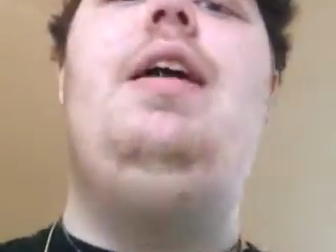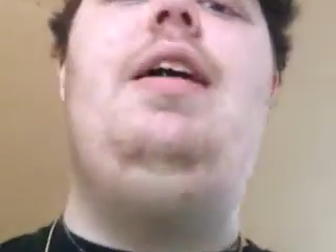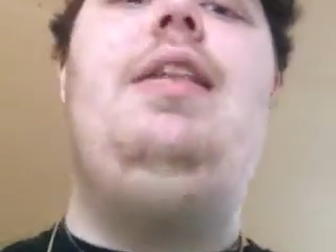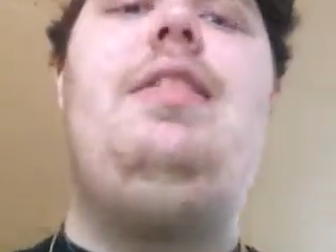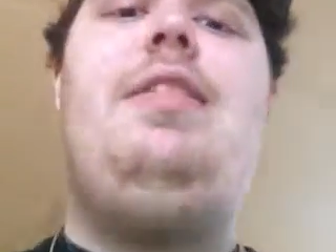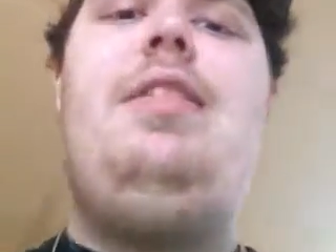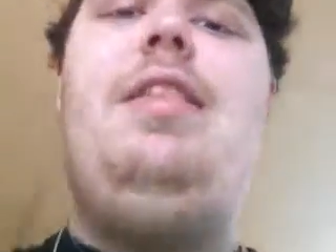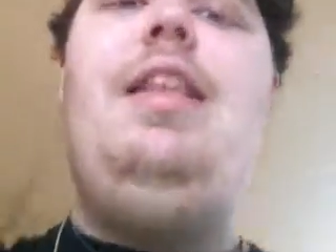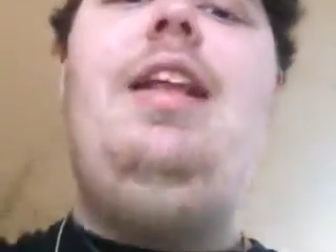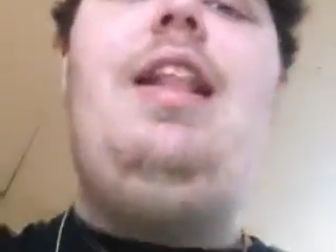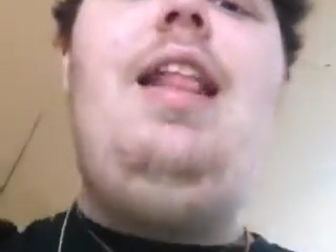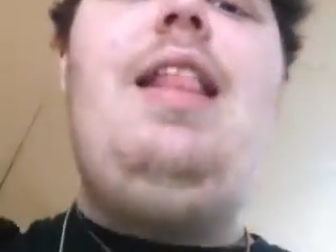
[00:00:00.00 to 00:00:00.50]

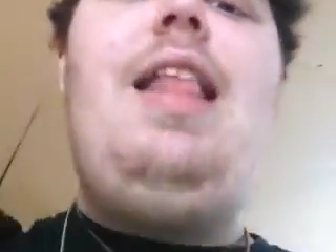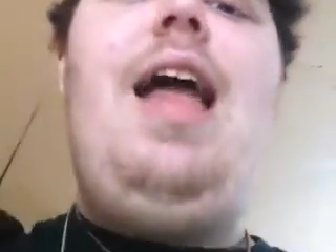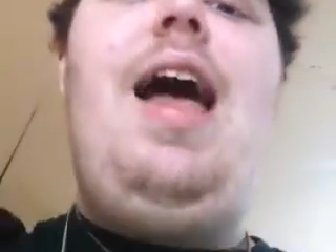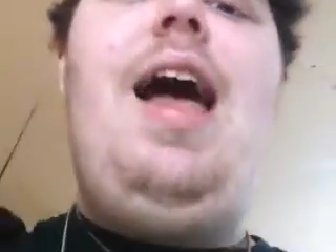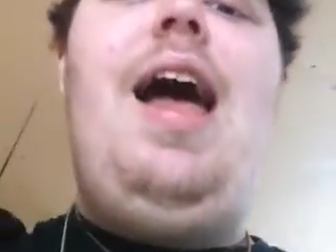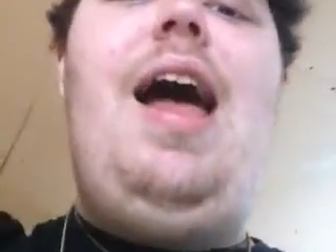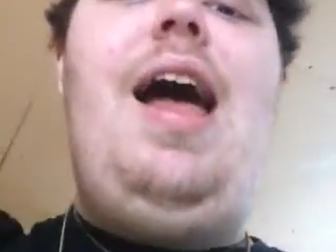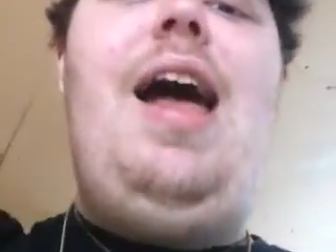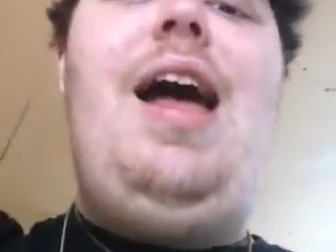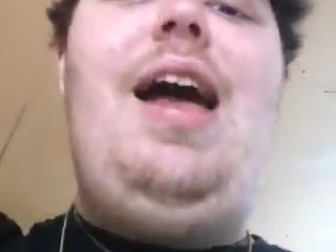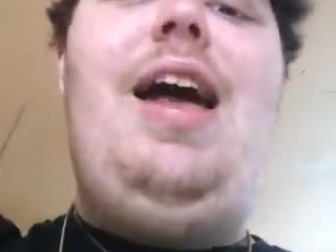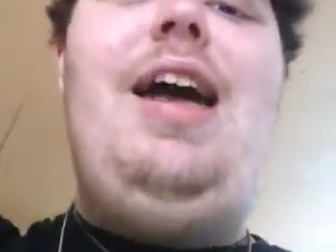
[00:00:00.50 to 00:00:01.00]
Still
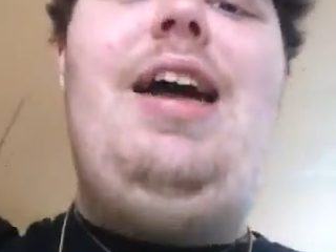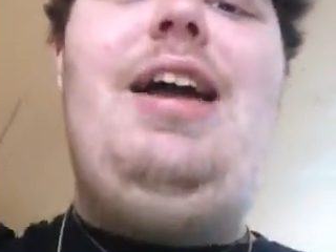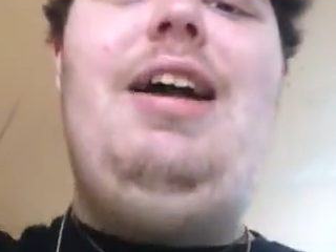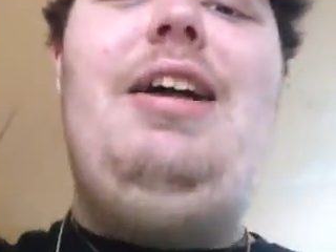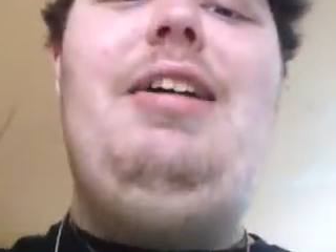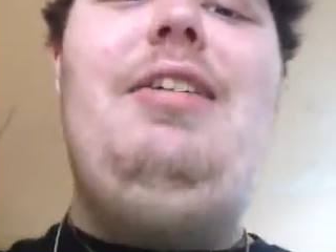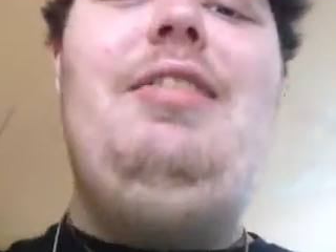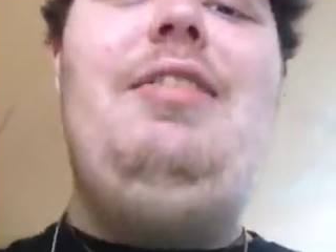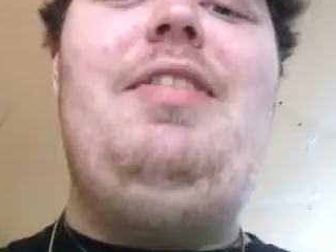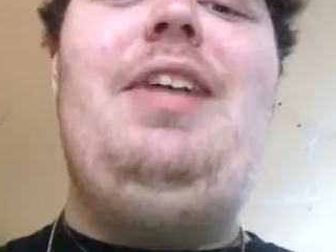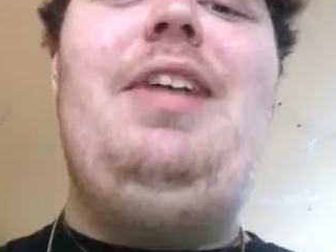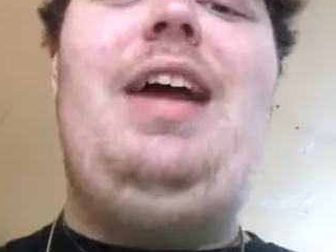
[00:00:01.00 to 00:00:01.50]

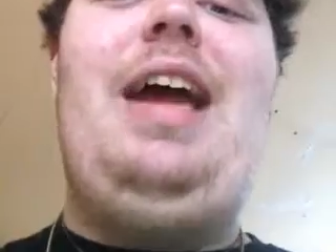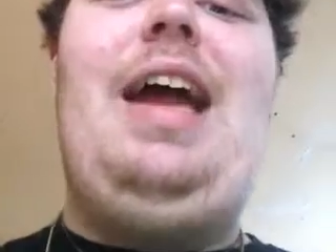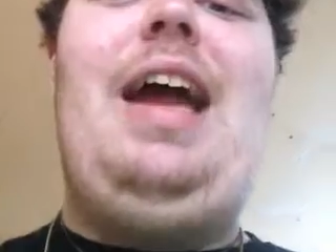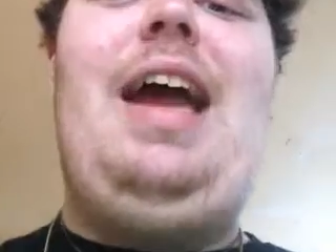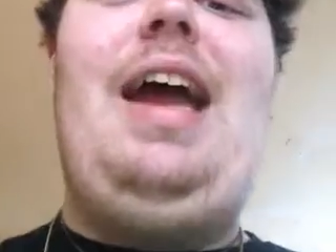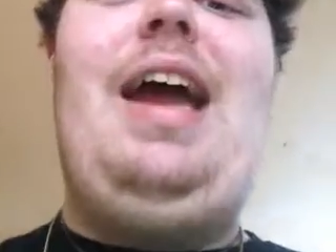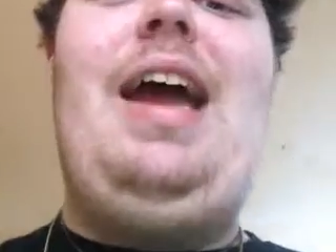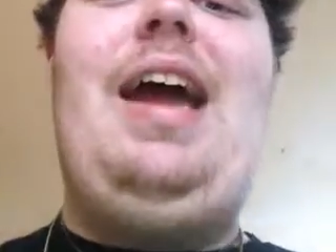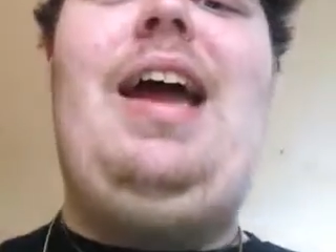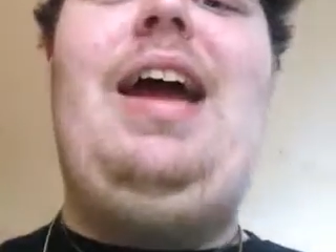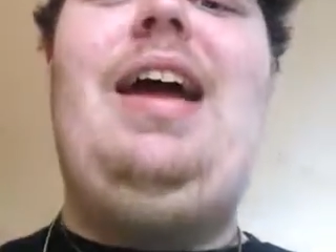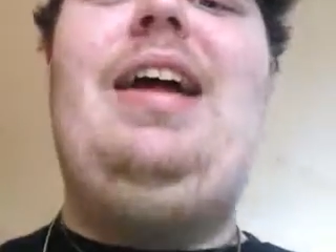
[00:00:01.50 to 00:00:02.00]
alive!
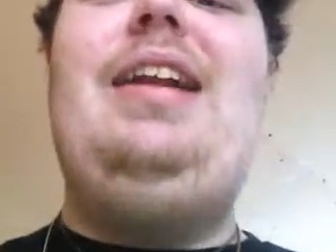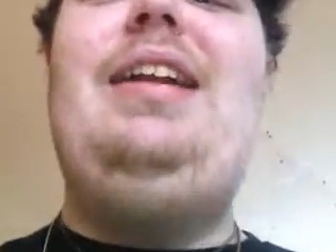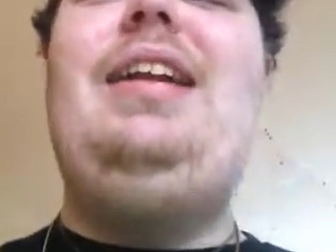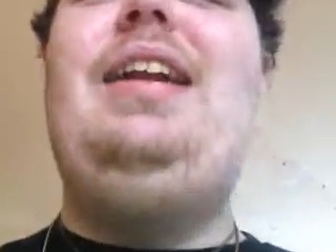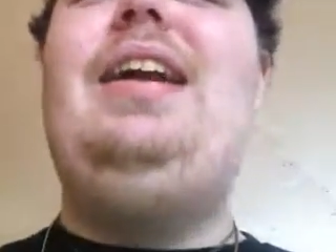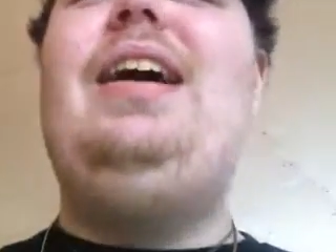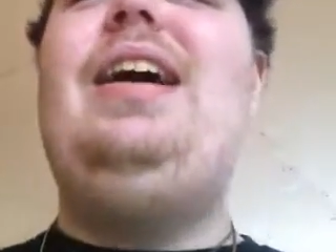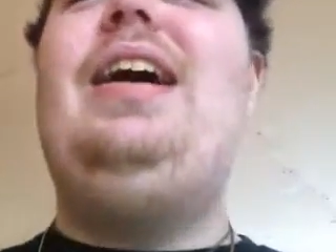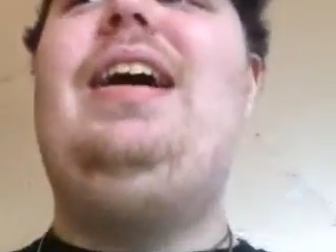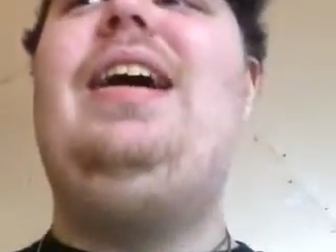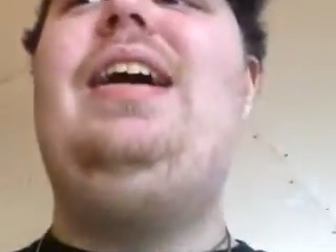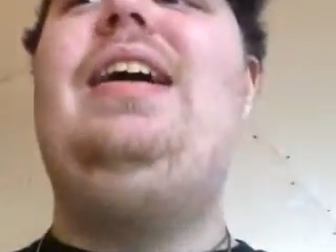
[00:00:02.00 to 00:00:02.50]

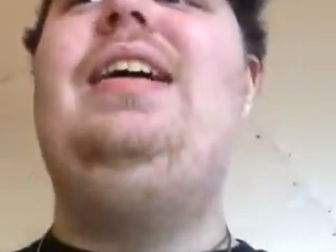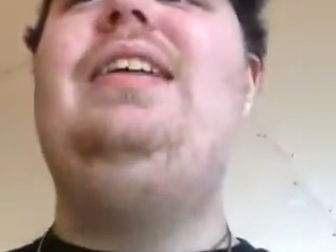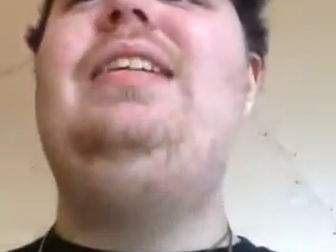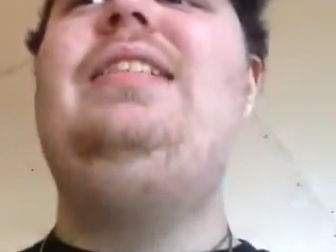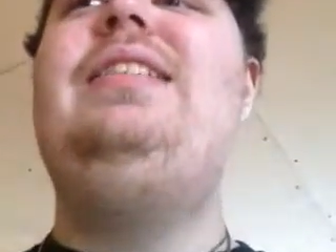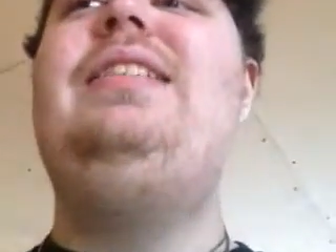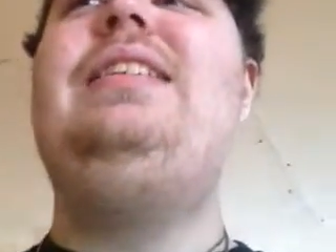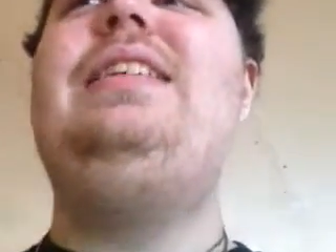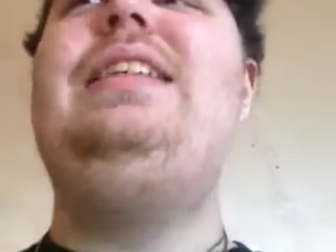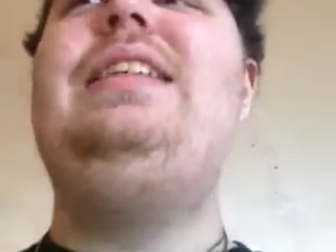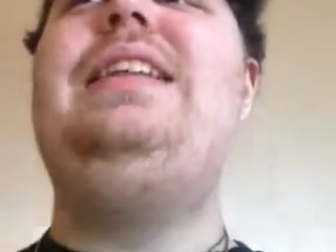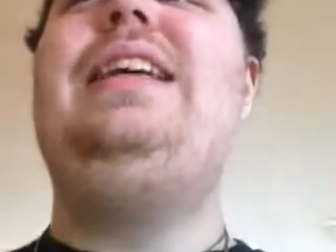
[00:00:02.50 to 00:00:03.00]
And,
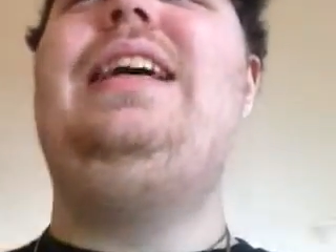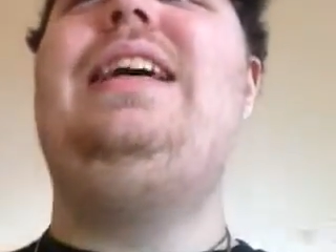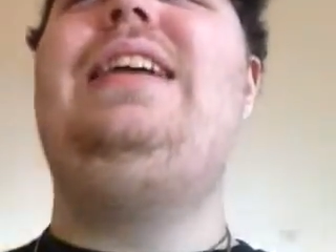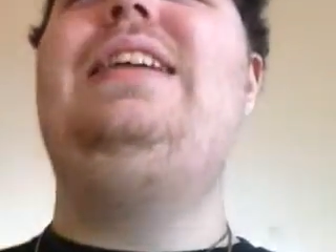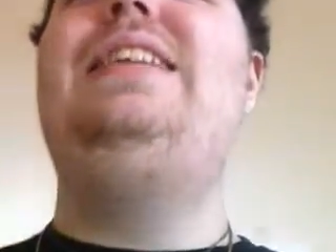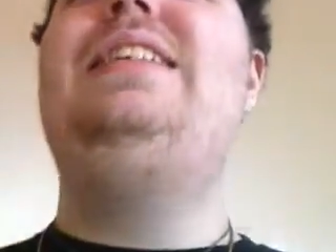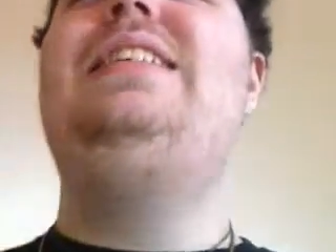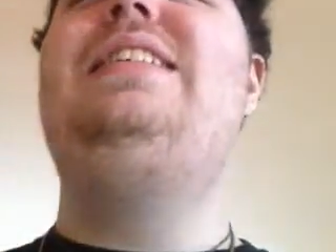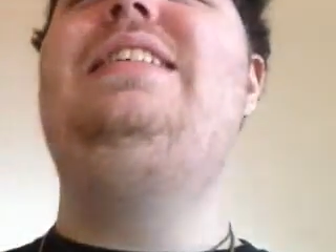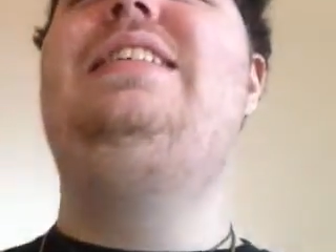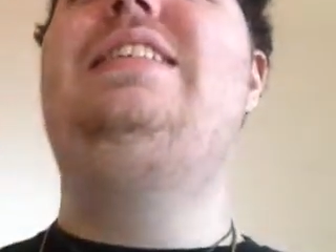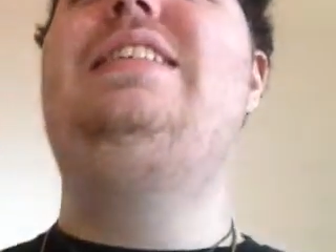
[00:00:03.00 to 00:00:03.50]
yeah.
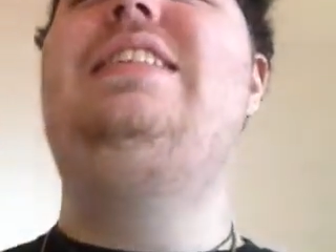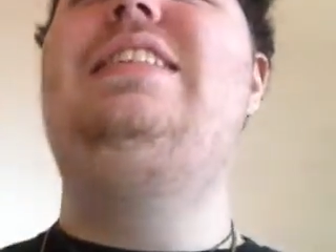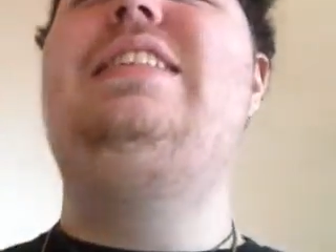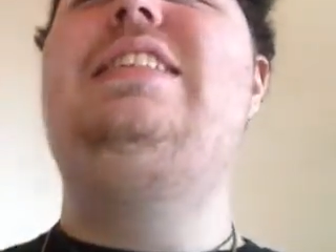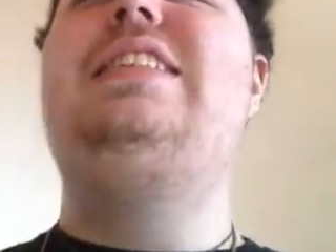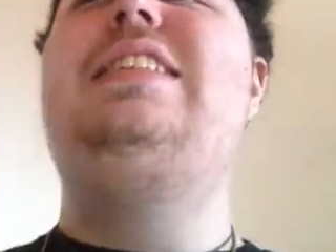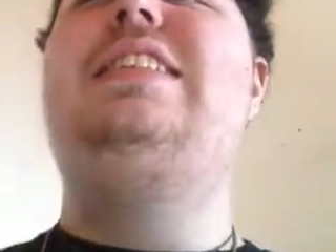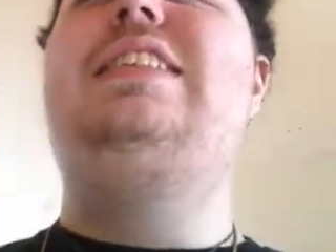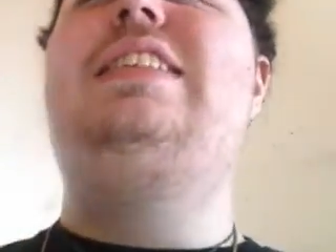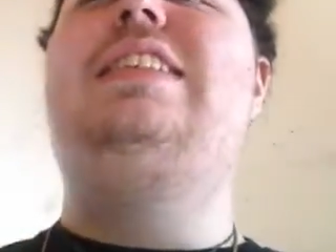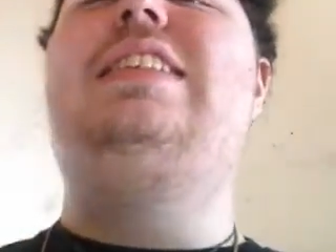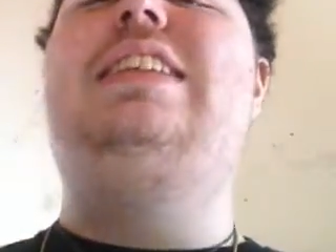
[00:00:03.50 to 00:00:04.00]

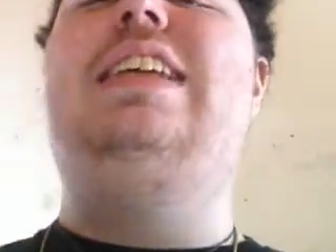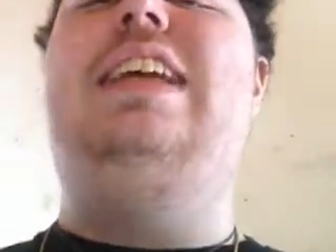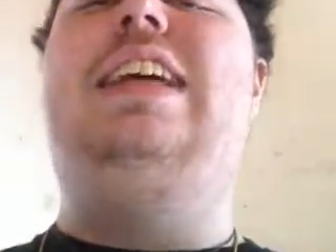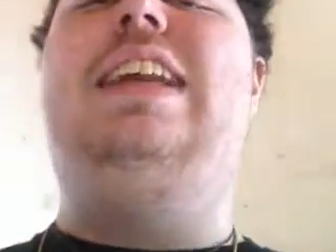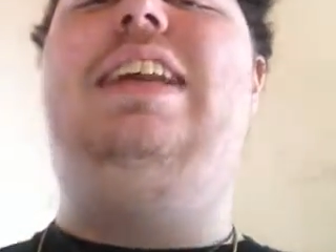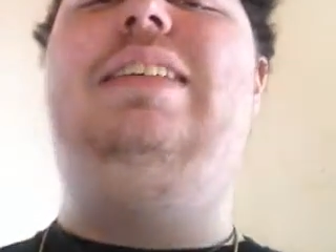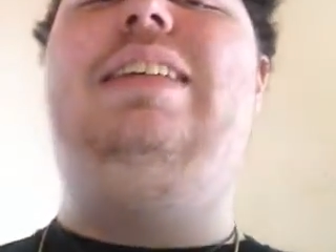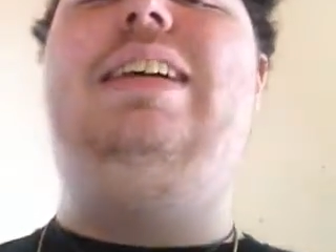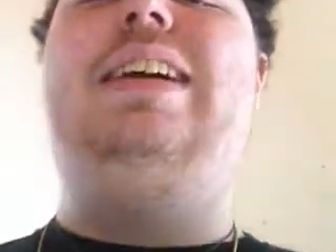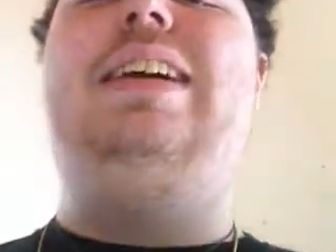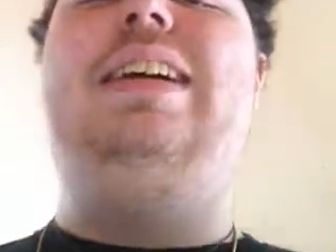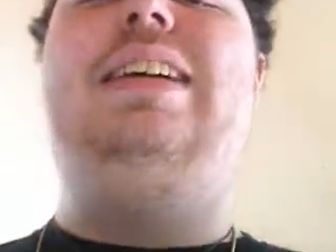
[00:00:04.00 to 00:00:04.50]

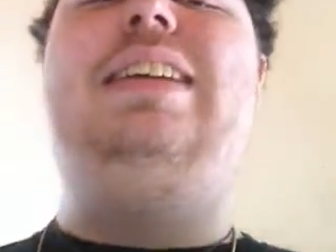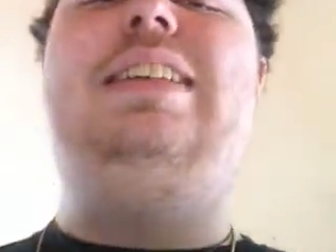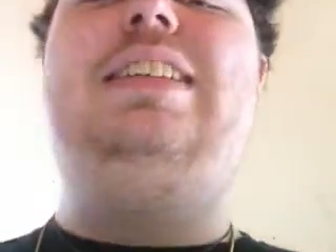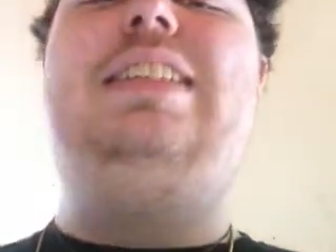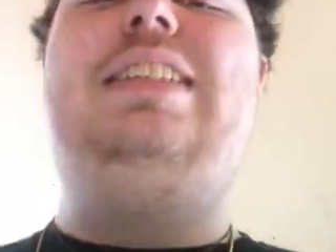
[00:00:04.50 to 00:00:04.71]
Anyway.